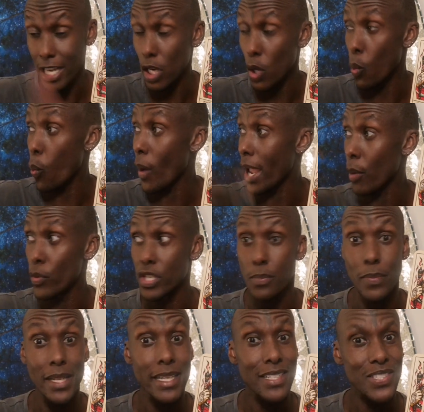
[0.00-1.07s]
in a way
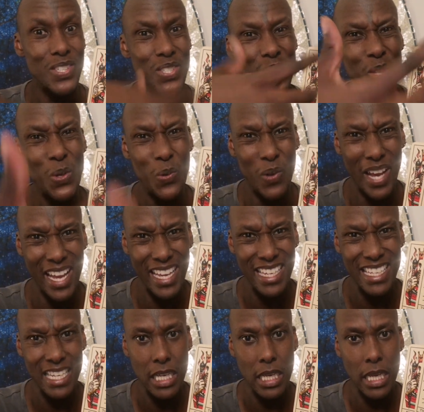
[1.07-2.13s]
which pleases you,
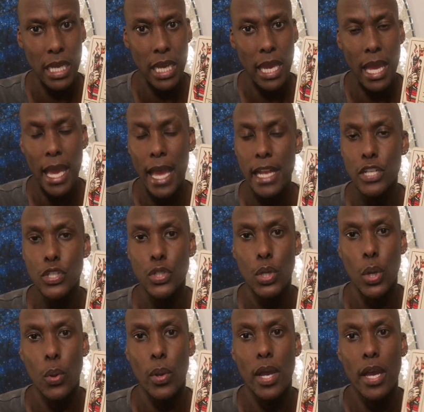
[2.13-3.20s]
right? And
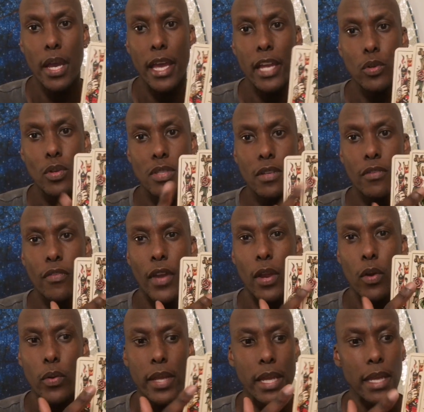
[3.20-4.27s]
so it was a
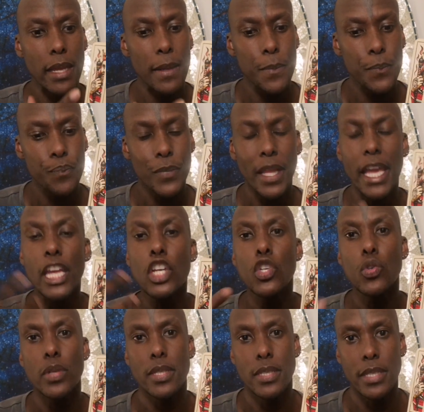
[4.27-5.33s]
very
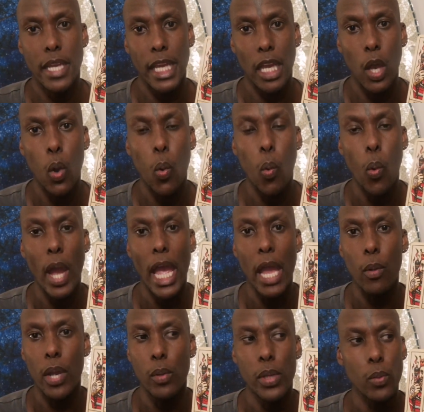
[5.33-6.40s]
interesting
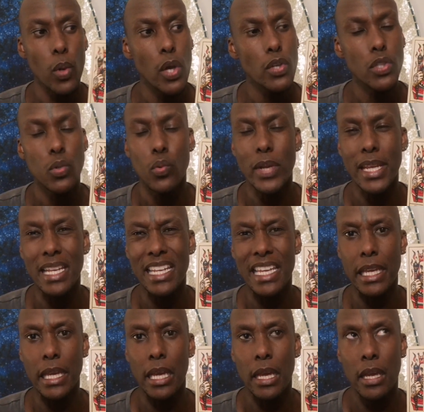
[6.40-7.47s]
way where we weren't
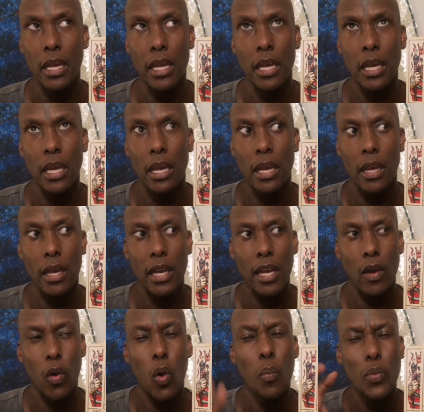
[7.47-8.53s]
really
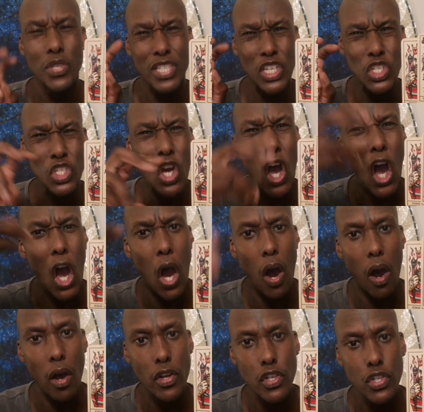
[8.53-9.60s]
almost in
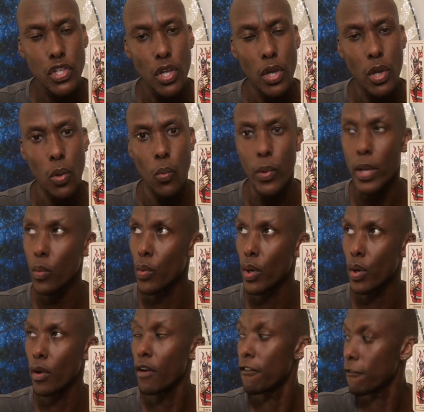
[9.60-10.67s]
charge. We
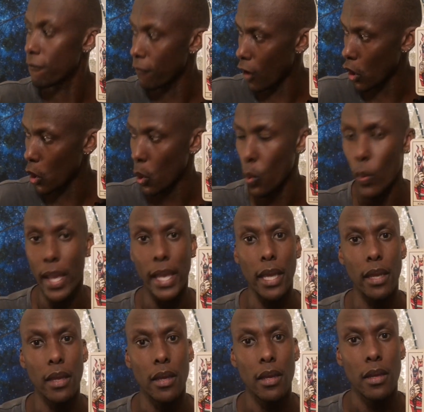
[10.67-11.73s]
were
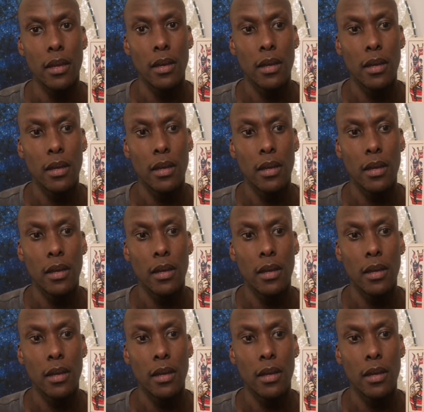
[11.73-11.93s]
following